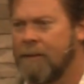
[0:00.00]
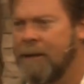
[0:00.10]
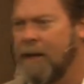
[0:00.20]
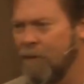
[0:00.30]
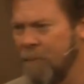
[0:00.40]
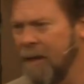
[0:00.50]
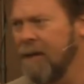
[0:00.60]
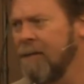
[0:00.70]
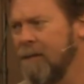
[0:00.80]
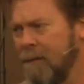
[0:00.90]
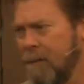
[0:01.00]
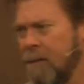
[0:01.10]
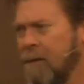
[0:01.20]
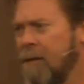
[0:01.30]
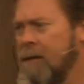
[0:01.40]
You hear me?
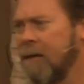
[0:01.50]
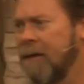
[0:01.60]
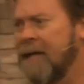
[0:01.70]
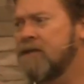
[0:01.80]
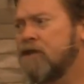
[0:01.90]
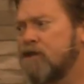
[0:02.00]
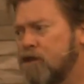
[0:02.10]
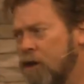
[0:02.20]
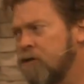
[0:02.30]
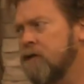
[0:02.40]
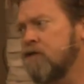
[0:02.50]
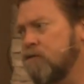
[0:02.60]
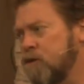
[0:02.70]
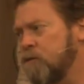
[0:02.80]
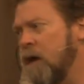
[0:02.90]
That's the church's
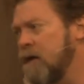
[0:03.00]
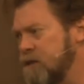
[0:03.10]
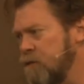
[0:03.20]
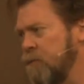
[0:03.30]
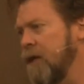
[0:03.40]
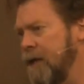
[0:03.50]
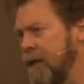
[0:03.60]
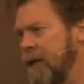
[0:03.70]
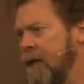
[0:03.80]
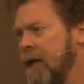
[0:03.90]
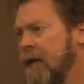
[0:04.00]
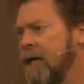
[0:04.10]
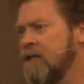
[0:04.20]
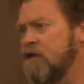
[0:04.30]
responsibility, is